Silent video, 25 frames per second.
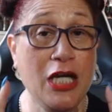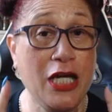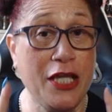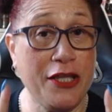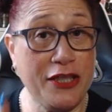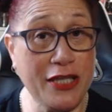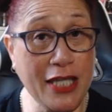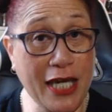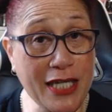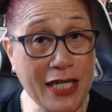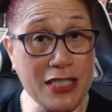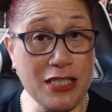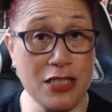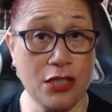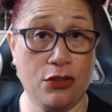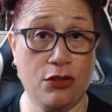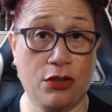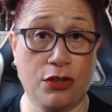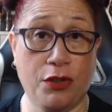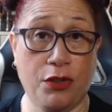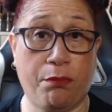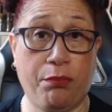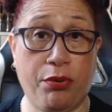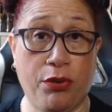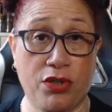That's
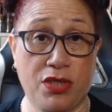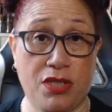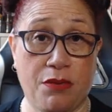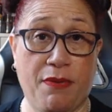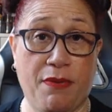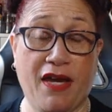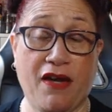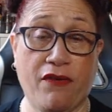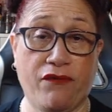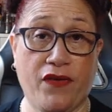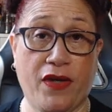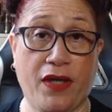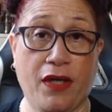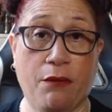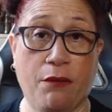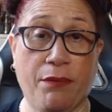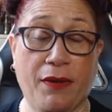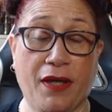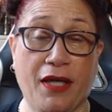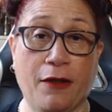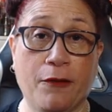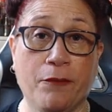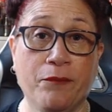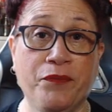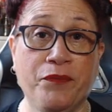another plus about
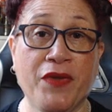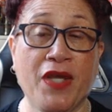vaping.